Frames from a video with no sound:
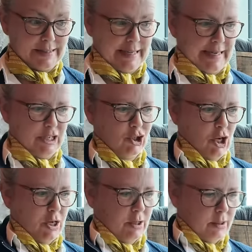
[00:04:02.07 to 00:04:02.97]

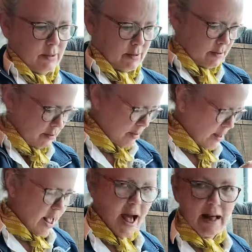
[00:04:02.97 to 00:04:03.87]
delicious.
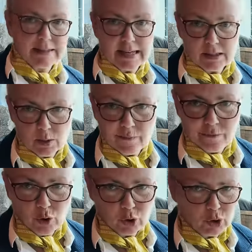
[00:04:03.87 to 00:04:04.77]
I'll take some
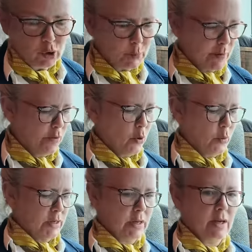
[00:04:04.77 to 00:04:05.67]
photos before
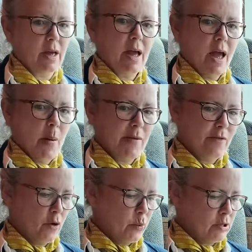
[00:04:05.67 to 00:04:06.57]
we
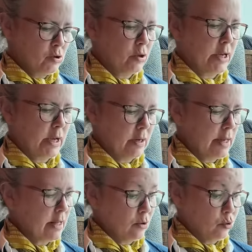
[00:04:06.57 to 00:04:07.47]
before we tuck in.
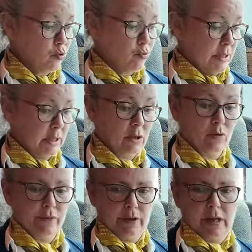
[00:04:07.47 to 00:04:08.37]
That looks really
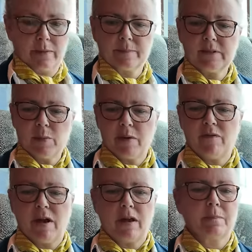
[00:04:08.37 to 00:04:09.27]
lovely, to be
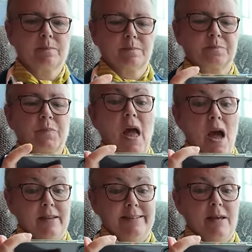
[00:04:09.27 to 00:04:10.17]
fair.
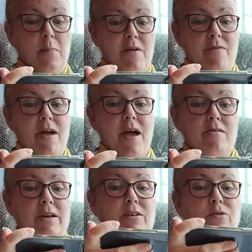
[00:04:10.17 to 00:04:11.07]
To be fair,
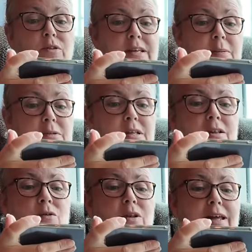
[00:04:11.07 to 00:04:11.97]
it looks
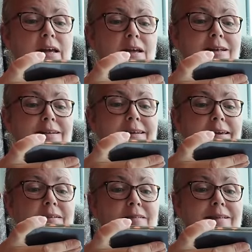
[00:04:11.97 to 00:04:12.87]
absolutely
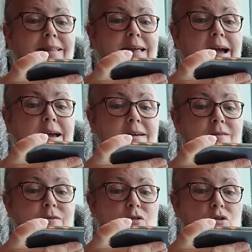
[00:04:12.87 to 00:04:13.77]

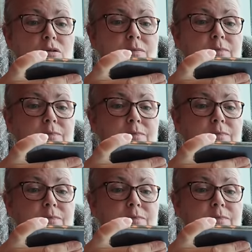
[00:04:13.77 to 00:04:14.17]
delightful.